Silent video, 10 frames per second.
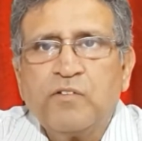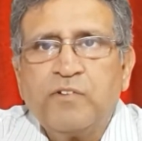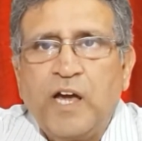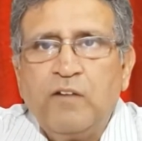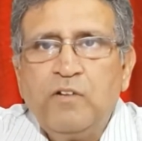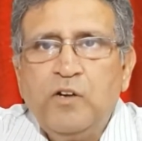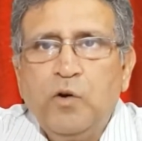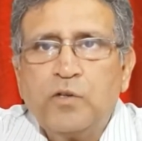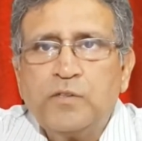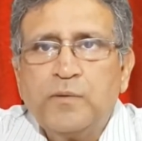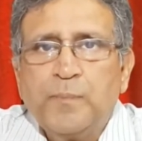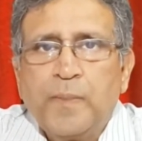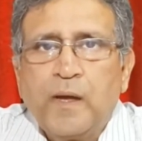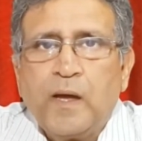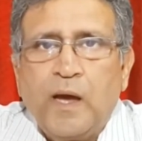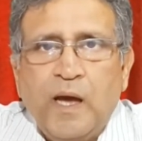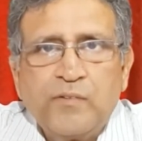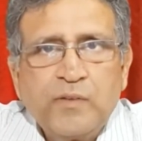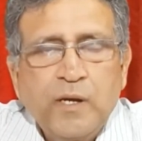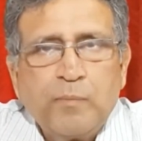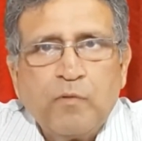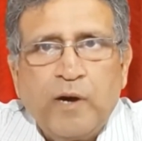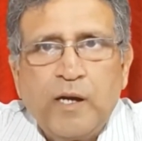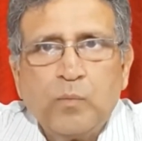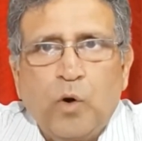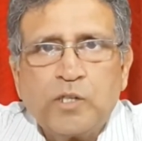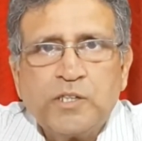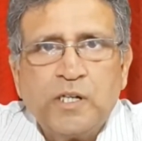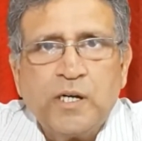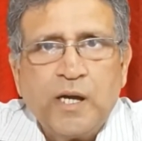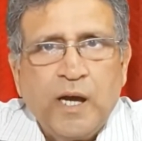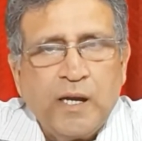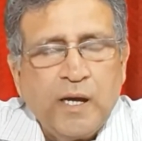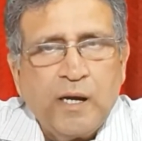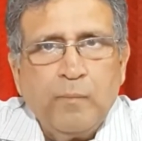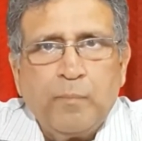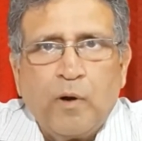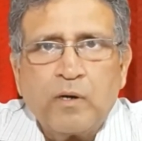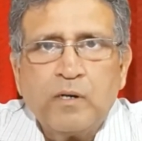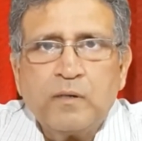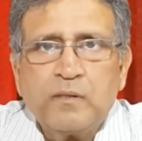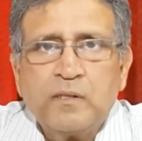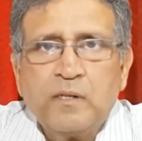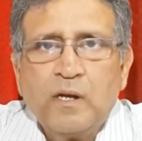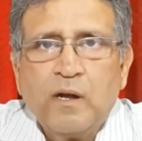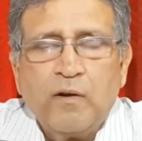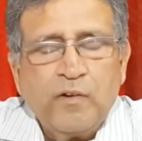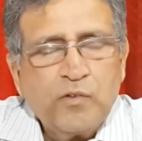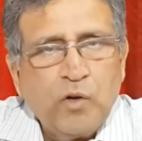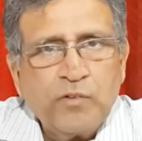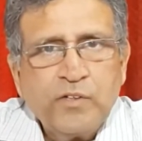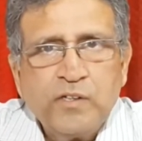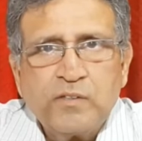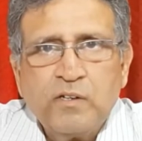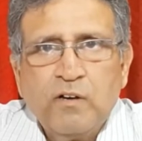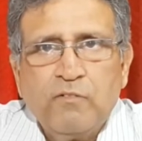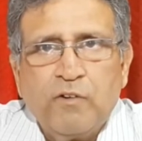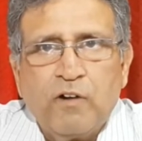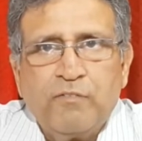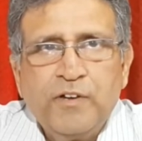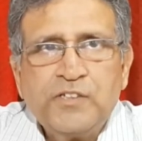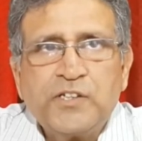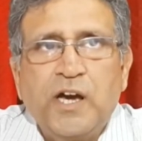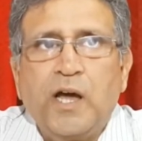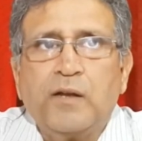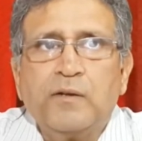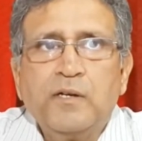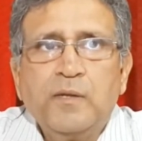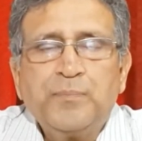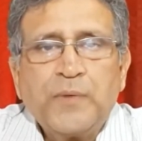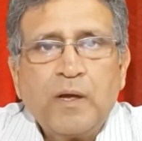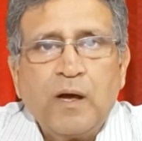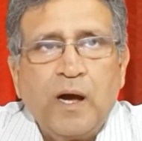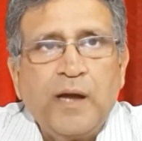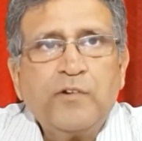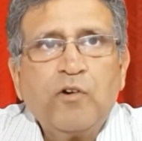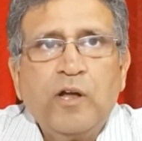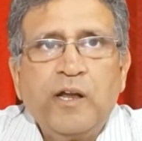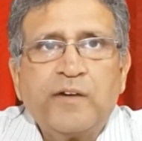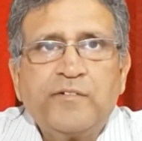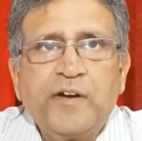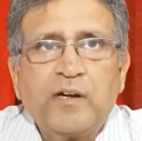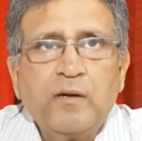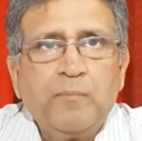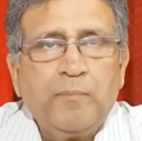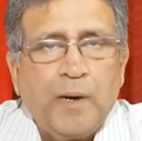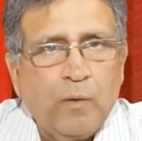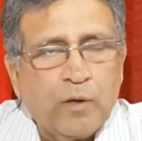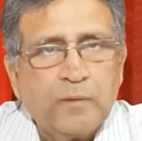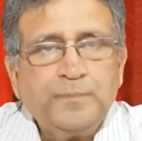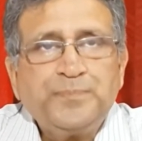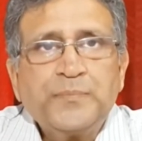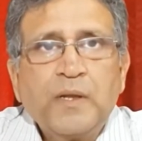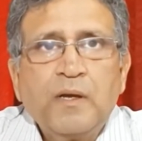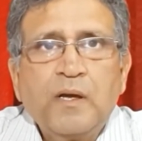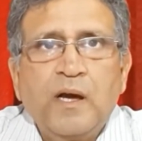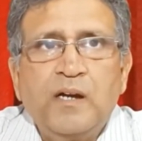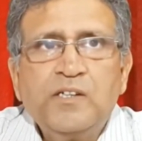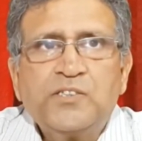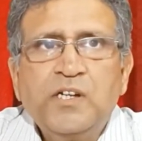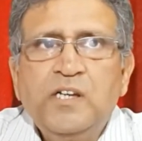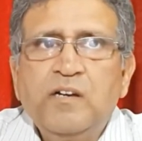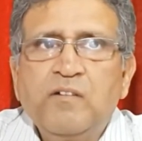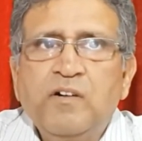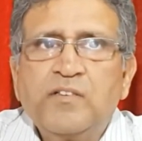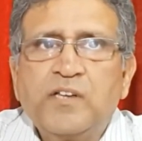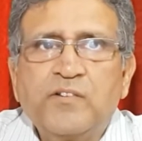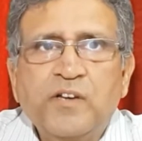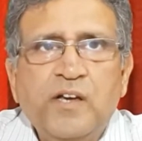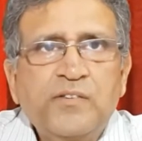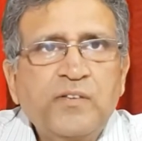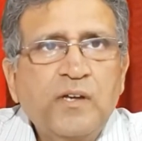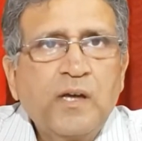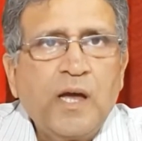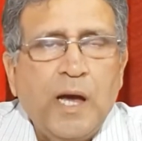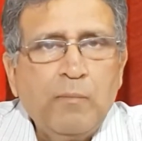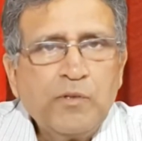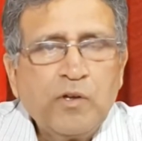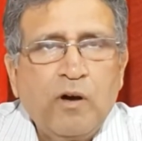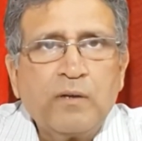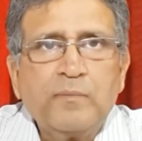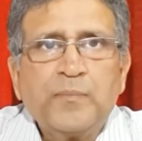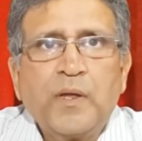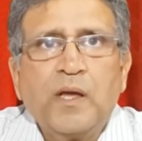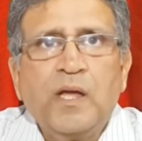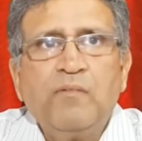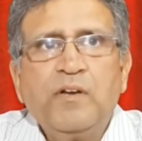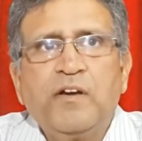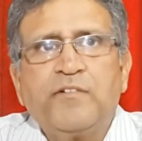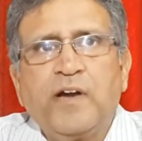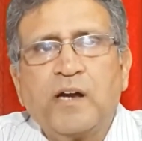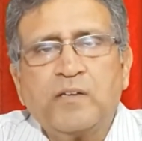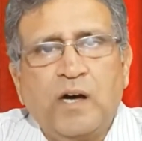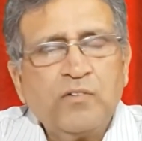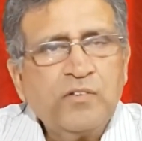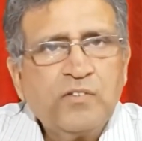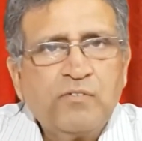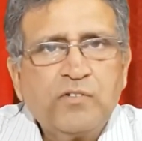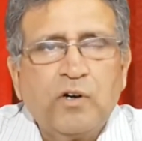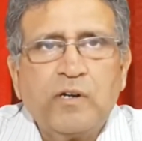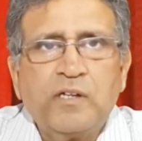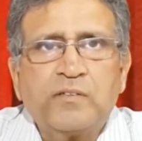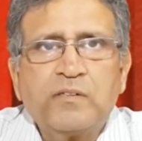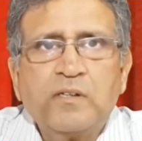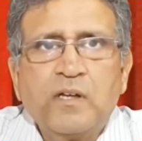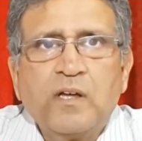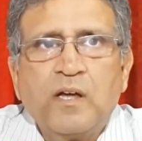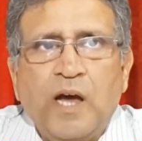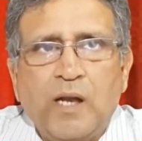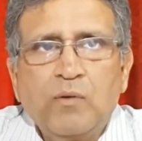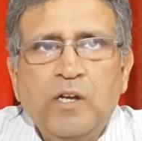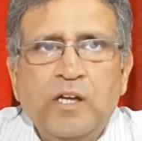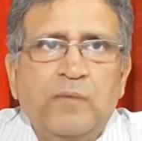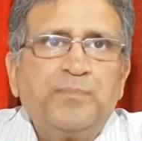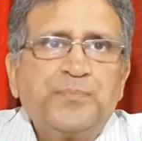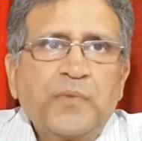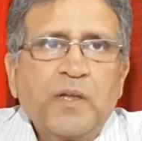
of livelihood as they provide water and are important resources for fish and hydroelectric power. Additionally, rivers such as Amazon even attract thousands of tourists annually.